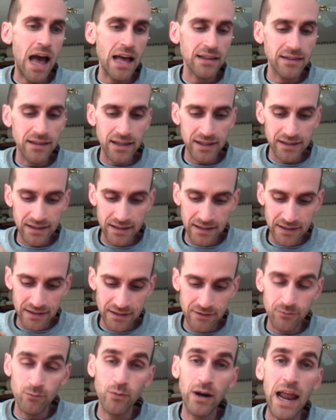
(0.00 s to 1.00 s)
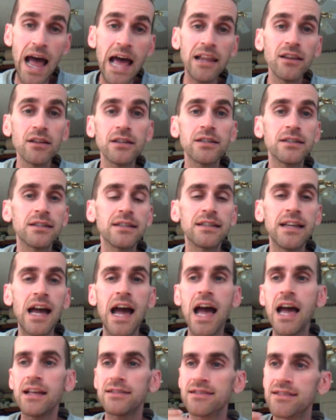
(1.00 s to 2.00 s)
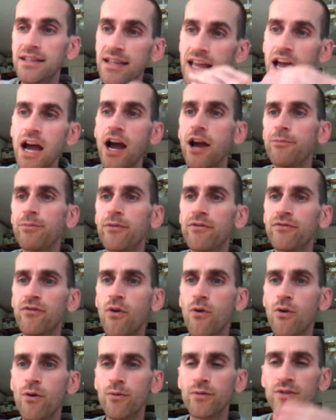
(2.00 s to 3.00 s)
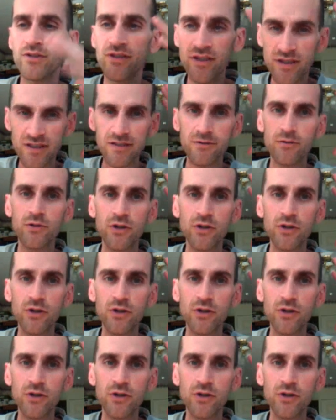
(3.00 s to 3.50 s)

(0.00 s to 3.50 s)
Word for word: I think the, when I look at the guy and seen how he performed and just the,